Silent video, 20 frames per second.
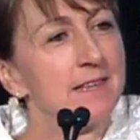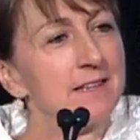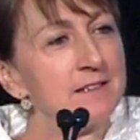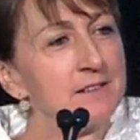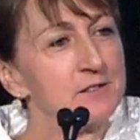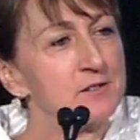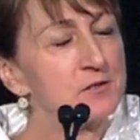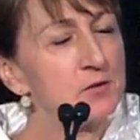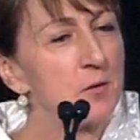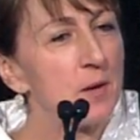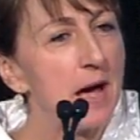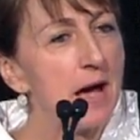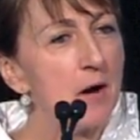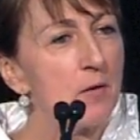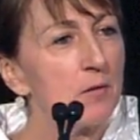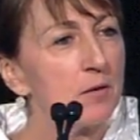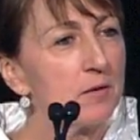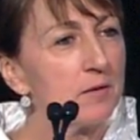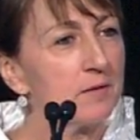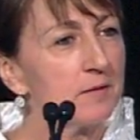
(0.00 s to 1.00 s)
So
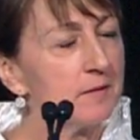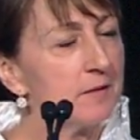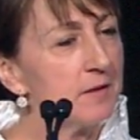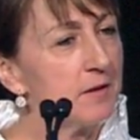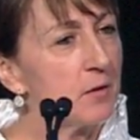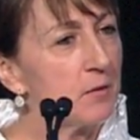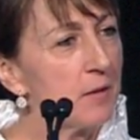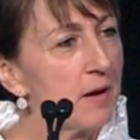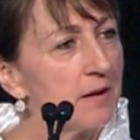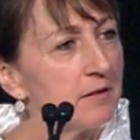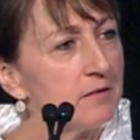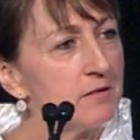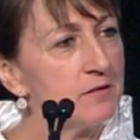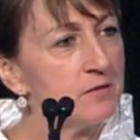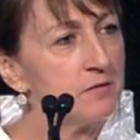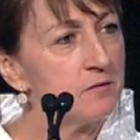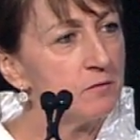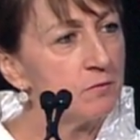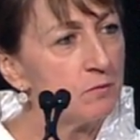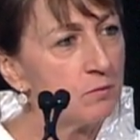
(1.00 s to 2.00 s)

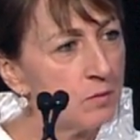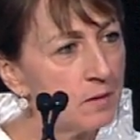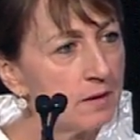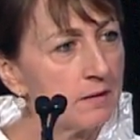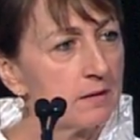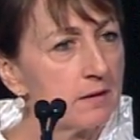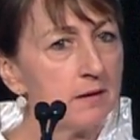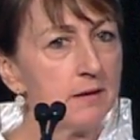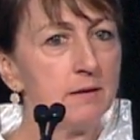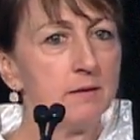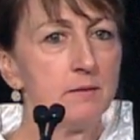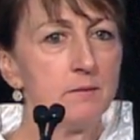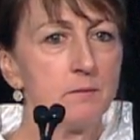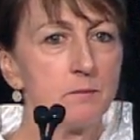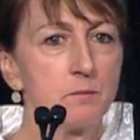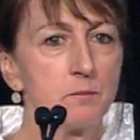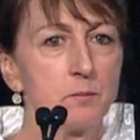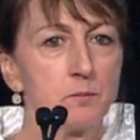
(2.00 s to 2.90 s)
I really